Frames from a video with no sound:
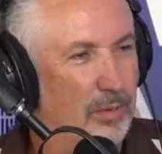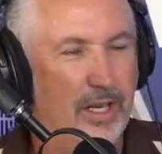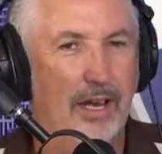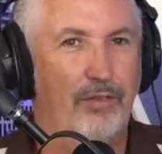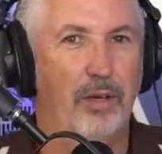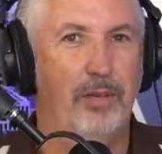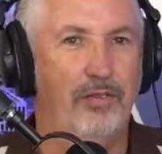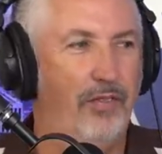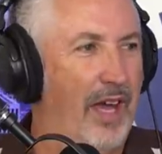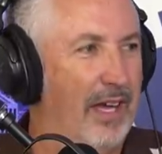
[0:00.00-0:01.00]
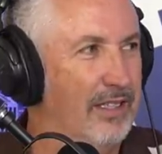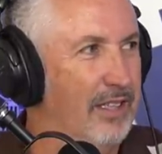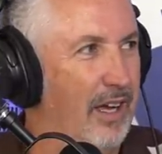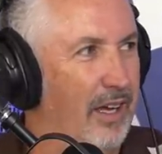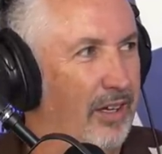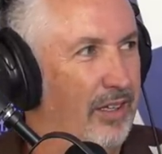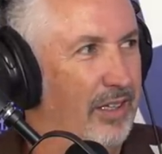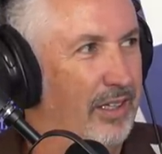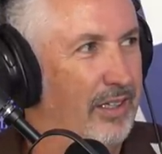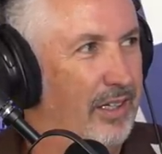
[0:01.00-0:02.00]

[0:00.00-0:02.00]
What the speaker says: we have to be facile. And